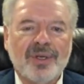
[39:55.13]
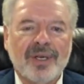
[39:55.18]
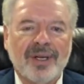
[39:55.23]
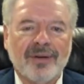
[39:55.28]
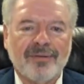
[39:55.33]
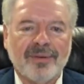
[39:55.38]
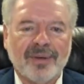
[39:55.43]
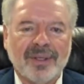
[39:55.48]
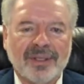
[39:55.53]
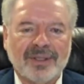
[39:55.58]

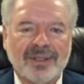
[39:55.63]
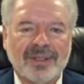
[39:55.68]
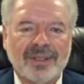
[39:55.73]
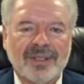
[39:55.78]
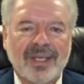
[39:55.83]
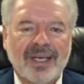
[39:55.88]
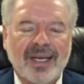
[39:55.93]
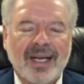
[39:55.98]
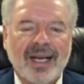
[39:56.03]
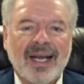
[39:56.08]
difference.
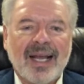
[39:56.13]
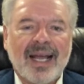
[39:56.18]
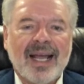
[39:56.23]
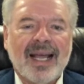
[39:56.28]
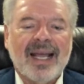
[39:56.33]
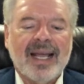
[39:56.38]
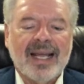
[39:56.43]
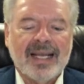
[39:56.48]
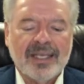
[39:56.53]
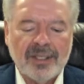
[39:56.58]

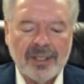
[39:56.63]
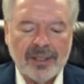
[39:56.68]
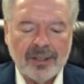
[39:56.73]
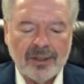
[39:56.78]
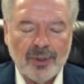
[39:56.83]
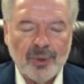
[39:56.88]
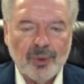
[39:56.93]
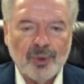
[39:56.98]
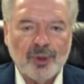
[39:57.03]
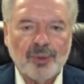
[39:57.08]
Is it
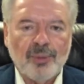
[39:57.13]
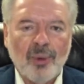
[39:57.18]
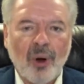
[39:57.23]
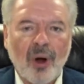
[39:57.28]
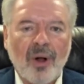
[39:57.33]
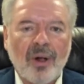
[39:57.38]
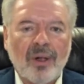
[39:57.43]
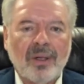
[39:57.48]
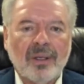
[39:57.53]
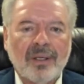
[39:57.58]
too
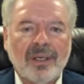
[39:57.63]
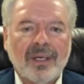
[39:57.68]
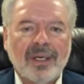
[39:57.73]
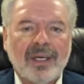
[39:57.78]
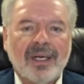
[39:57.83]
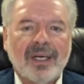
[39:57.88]
small?